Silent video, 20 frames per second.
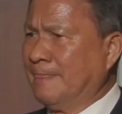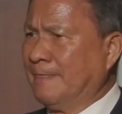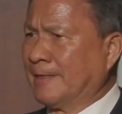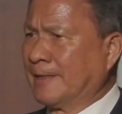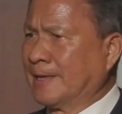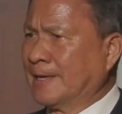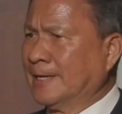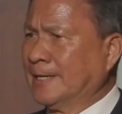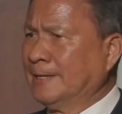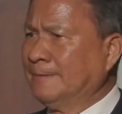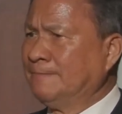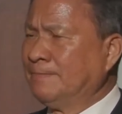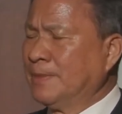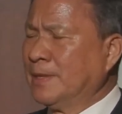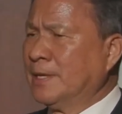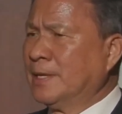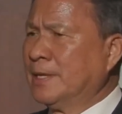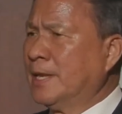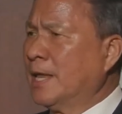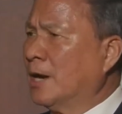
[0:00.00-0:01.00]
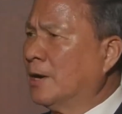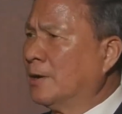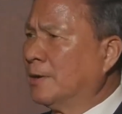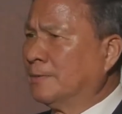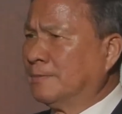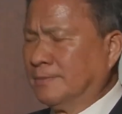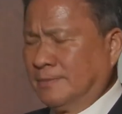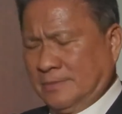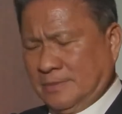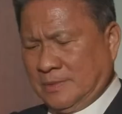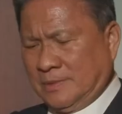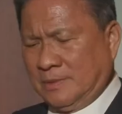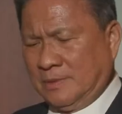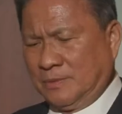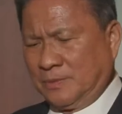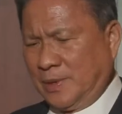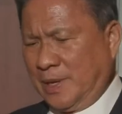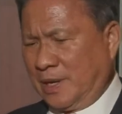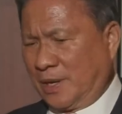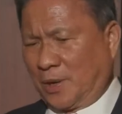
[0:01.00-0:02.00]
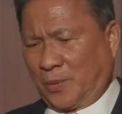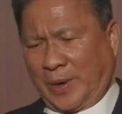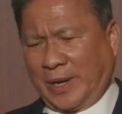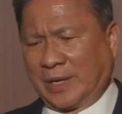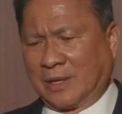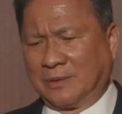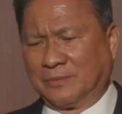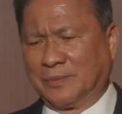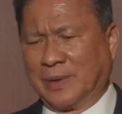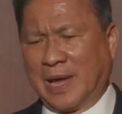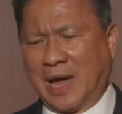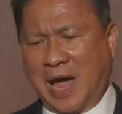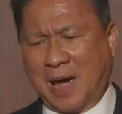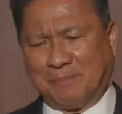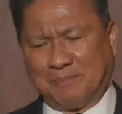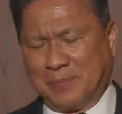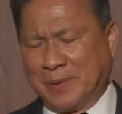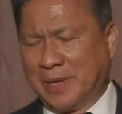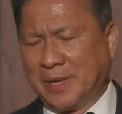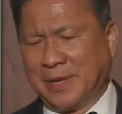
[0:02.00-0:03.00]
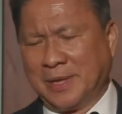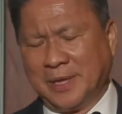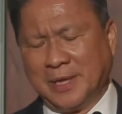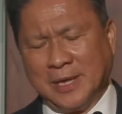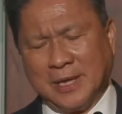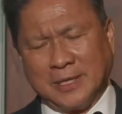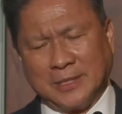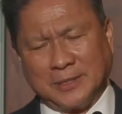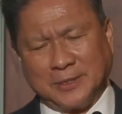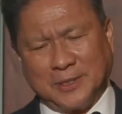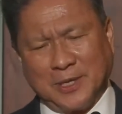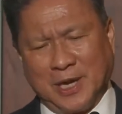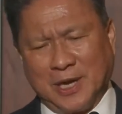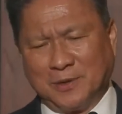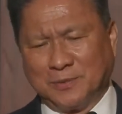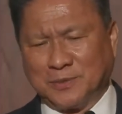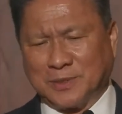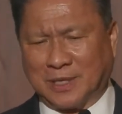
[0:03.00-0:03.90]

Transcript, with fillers: Okay, now we're great, we're happy. You have